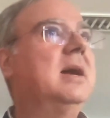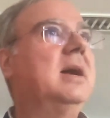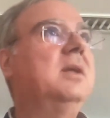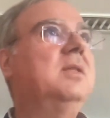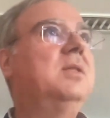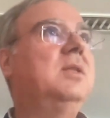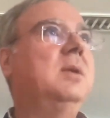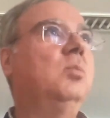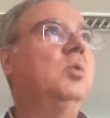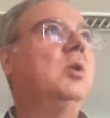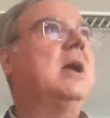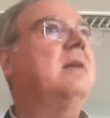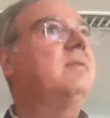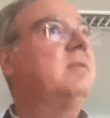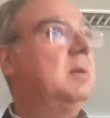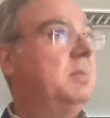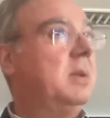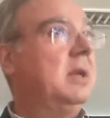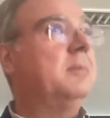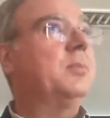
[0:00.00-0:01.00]
I think we
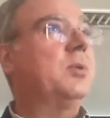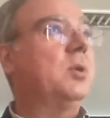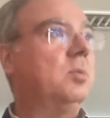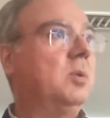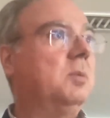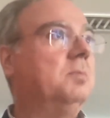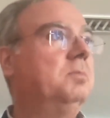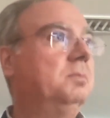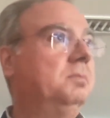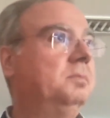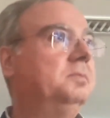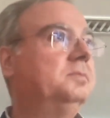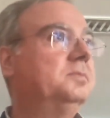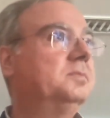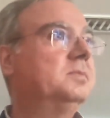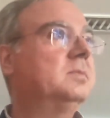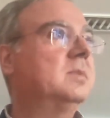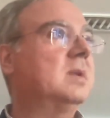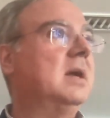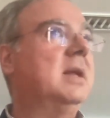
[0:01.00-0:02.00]
have a big problem,
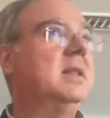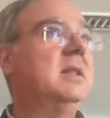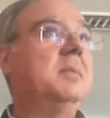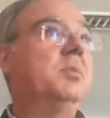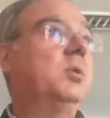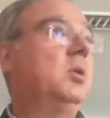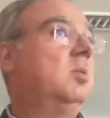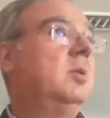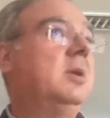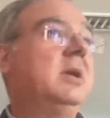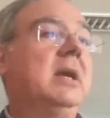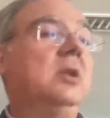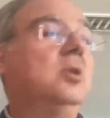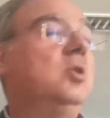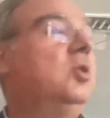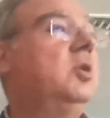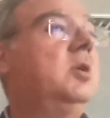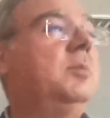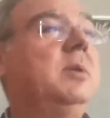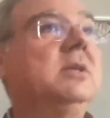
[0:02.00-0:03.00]
and the problem can
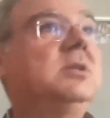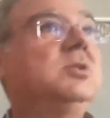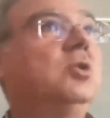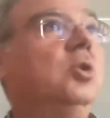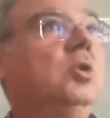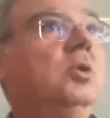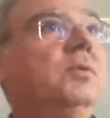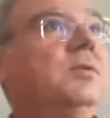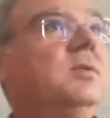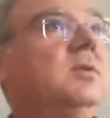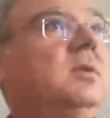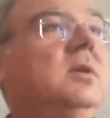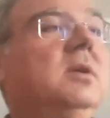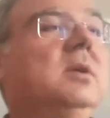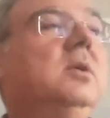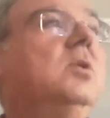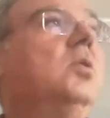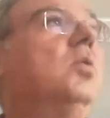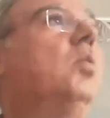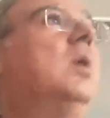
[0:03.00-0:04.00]
only be solved
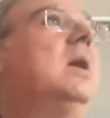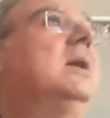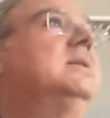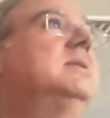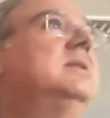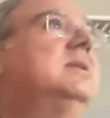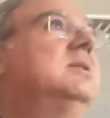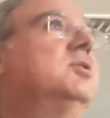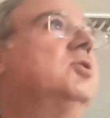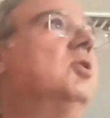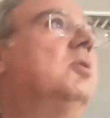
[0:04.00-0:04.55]
once these